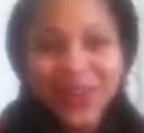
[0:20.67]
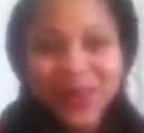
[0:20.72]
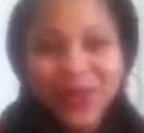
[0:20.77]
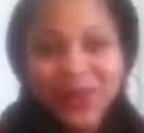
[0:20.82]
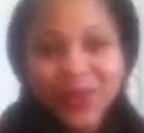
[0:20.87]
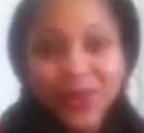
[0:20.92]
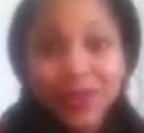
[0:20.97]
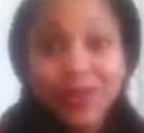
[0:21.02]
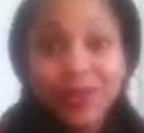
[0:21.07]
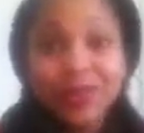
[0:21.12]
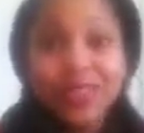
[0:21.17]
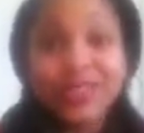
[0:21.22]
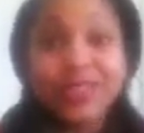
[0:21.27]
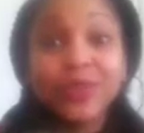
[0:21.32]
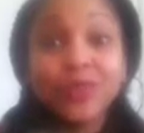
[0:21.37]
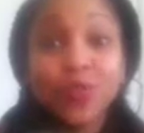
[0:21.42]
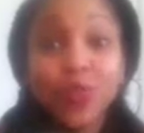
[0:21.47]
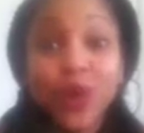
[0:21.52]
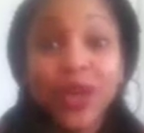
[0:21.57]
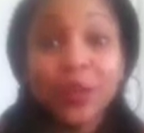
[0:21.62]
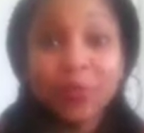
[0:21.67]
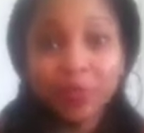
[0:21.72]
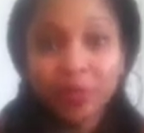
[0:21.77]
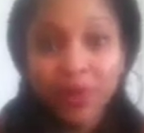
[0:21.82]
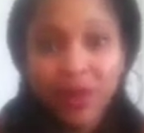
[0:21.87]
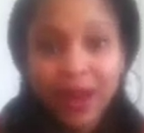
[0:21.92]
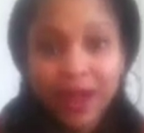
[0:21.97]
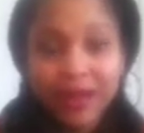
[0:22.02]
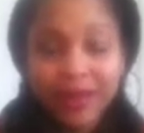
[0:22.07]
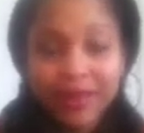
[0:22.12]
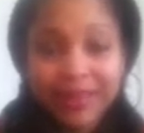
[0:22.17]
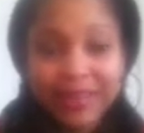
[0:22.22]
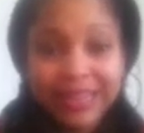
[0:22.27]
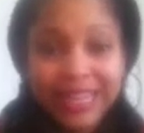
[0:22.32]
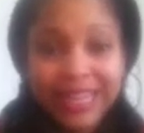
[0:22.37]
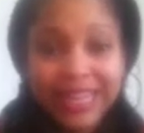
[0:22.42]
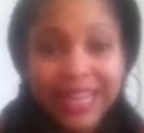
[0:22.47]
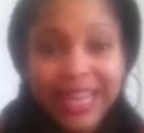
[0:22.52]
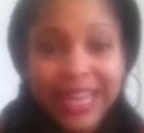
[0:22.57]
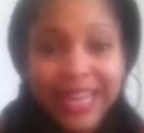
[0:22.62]
oil is one product
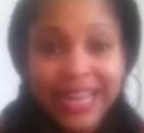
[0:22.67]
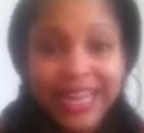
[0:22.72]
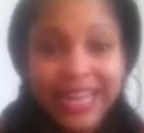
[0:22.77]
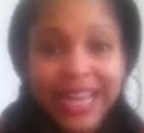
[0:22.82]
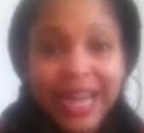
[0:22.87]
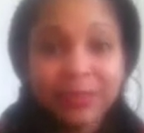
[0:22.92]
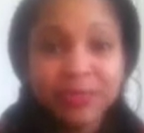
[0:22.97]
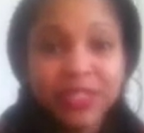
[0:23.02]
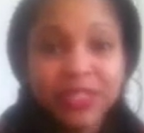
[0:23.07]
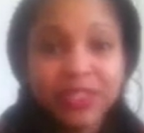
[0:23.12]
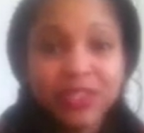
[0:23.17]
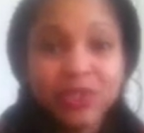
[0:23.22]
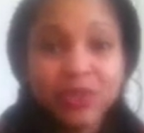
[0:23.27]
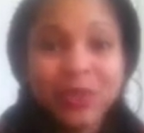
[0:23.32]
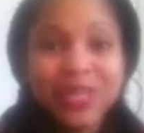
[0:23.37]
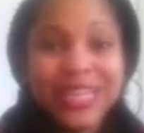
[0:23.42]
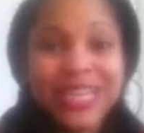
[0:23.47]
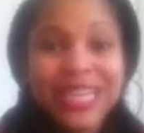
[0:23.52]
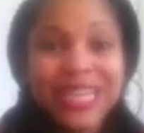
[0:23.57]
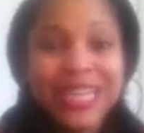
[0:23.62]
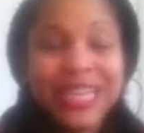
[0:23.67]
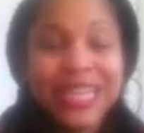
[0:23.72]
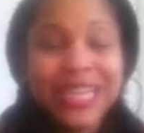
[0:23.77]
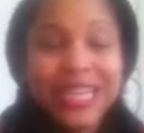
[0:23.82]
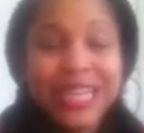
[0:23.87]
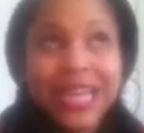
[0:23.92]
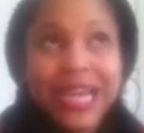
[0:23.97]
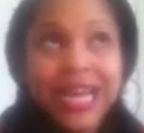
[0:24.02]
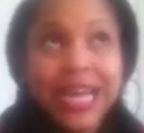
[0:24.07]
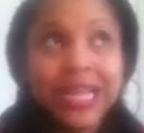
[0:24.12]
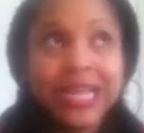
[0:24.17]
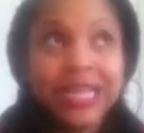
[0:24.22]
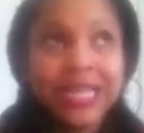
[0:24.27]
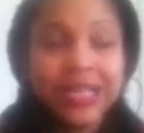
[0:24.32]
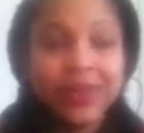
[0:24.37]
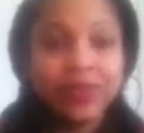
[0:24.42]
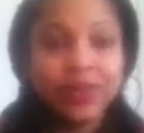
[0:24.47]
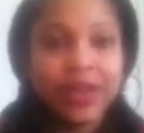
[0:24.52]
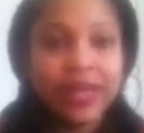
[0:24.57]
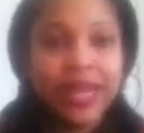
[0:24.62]
that I absolutely cannot
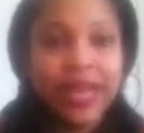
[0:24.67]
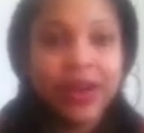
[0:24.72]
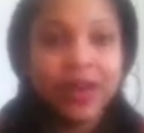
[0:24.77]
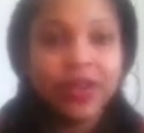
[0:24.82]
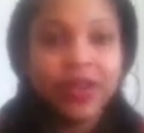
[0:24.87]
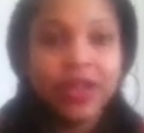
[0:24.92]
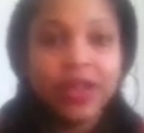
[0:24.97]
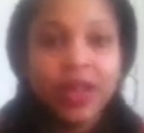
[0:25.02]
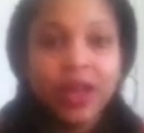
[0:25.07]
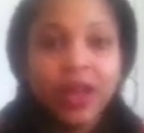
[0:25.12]
live without.